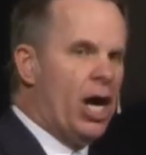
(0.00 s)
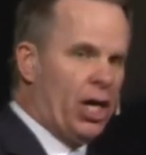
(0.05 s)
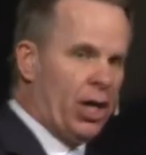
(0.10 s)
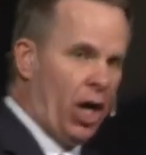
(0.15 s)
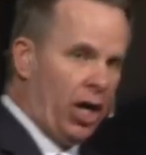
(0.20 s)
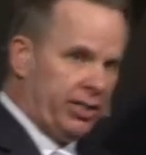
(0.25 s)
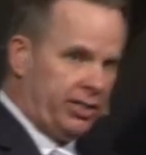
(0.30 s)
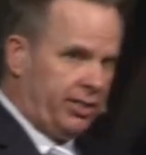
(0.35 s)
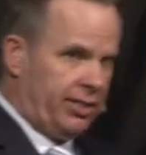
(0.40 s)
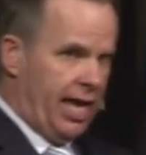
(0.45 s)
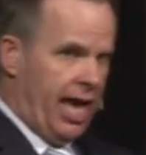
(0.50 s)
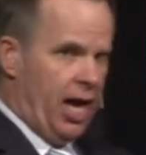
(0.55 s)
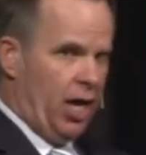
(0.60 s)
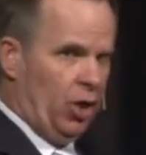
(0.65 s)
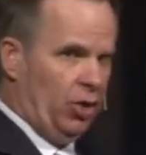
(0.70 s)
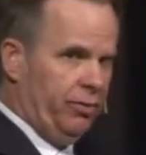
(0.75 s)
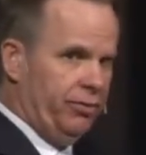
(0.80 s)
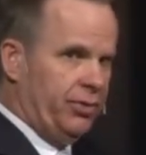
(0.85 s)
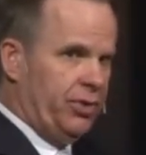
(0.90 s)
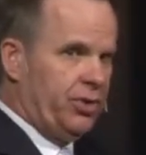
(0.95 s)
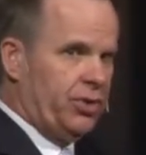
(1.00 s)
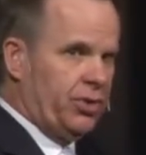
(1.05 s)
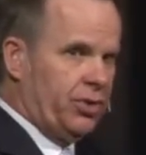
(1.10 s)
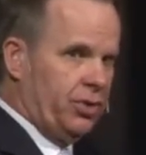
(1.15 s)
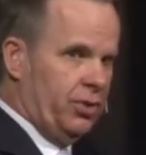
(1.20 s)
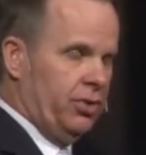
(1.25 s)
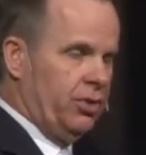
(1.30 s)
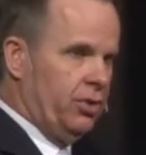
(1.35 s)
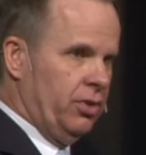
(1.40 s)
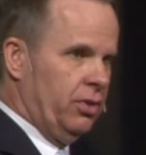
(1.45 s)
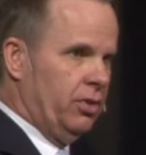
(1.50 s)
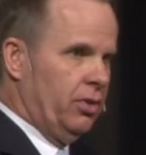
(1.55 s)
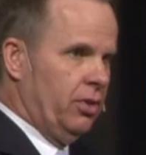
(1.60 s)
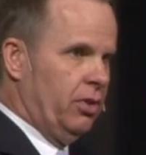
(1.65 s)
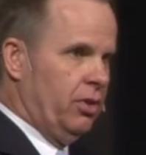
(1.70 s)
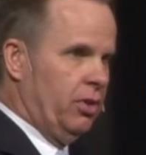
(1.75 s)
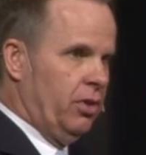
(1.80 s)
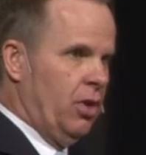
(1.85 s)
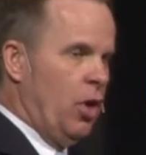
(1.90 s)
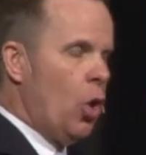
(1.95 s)
ourselves
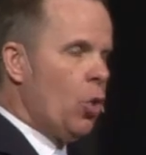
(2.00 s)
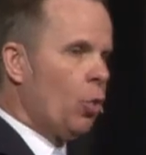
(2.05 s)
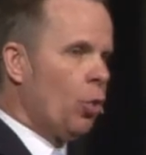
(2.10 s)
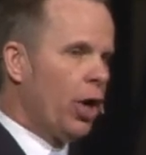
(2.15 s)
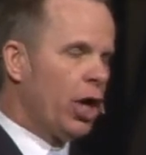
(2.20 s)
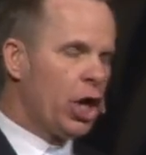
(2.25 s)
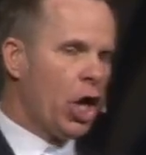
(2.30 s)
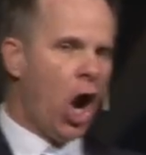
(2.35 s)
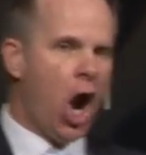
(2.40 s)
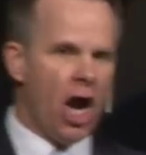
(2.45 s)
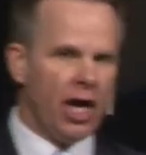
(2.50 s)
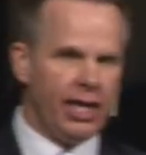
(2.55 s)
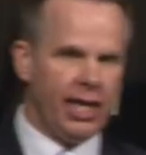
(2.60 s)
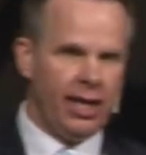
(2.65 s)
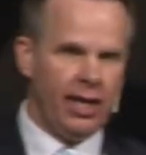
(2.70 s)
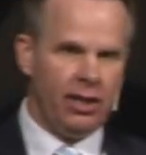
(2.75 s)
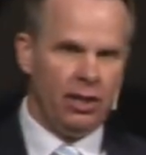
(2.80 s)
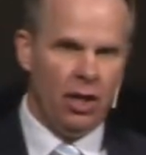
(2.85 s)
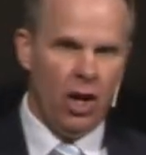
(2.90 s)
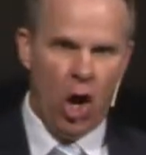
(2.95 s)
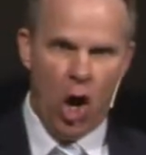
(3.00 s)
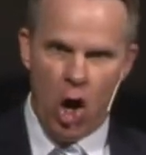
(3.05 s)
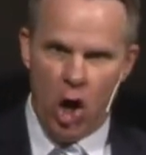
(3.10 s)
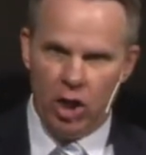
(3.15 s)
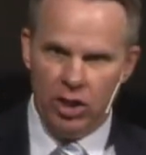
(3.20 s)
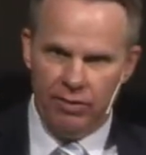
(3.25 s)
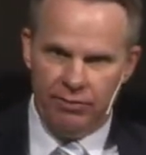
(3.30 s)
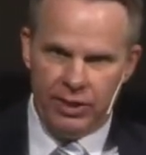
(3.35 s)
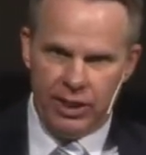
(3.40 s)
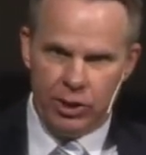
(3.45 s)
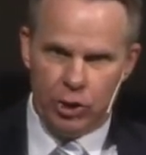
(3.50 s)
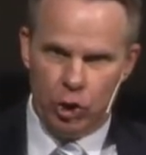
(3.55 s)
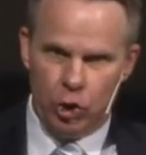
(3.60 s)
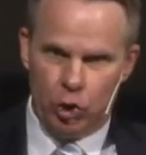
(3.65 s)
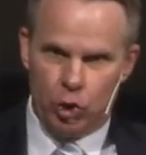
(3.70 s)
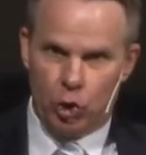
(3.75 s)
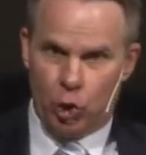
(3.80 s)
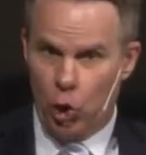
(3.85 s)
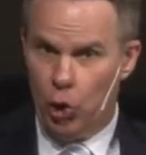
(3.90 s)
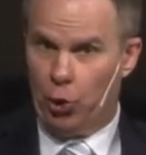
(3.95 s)
regarding all of this
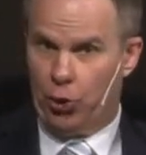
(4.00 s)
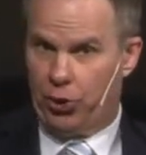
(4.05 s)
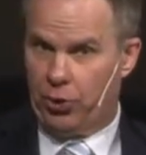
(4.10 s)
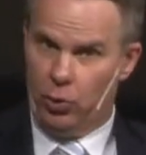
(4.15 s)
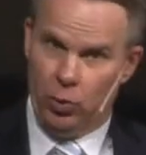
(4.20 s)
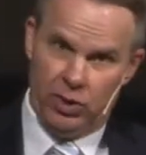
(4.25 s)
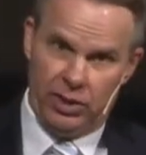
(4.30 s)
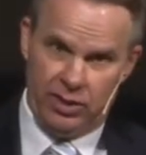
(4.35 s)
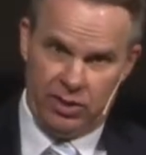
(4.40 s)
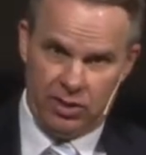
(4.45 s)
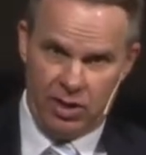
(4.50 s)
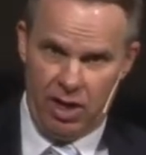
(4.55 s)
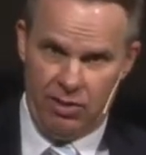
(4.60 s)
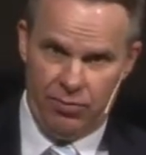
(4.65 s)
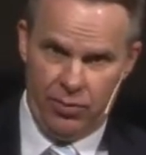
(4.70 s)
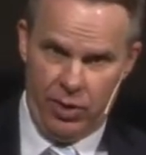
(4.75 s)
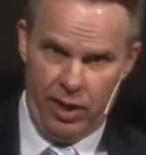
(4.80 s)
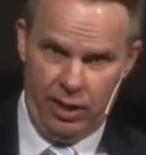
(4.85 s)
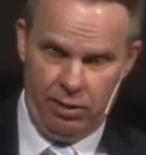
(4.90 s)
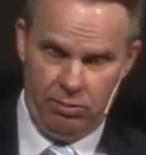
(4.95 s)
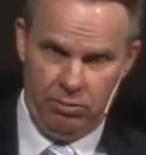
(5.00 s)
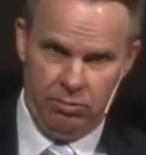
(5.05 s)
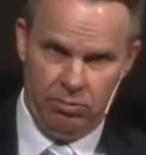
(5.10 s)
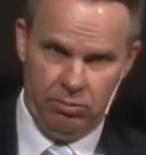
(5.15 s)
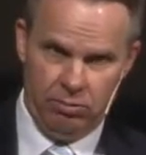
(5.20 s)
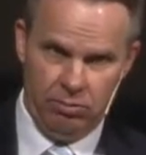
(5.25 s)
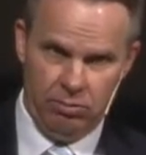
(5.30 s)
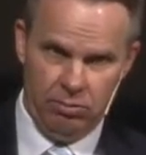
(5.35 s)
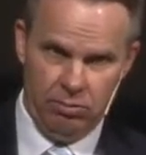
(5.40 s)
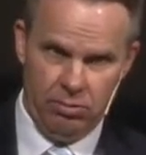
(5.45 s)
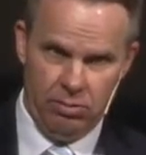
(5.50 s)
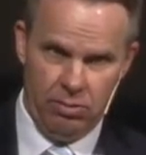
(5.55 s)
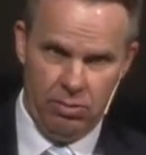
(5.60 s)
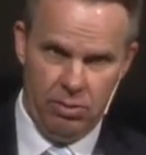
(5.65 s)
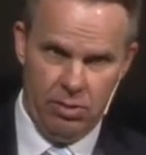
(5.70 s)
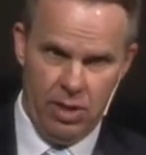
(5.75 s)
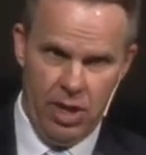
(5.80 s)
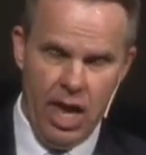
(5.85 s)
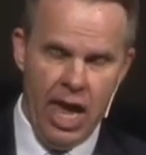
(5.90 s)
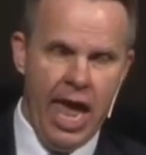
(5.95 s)
truth we're discovering.
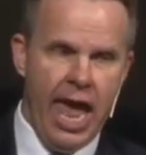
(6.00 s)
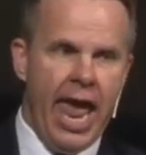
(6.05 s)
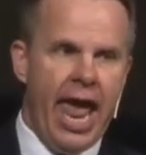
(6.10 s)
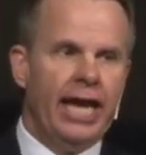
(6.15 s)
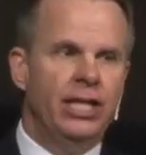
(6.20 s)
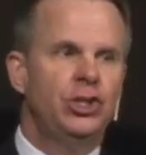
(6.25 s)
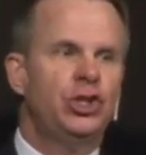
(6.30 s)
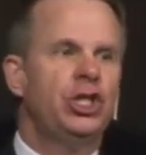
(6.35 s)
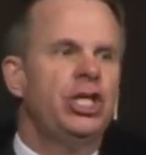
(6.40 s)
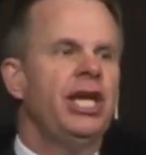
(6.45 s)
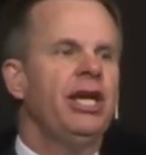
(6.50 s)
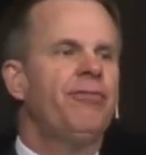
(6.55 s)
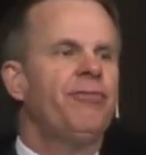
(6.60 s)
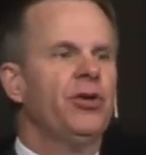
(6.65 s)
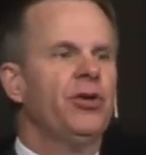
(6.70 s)
And she, for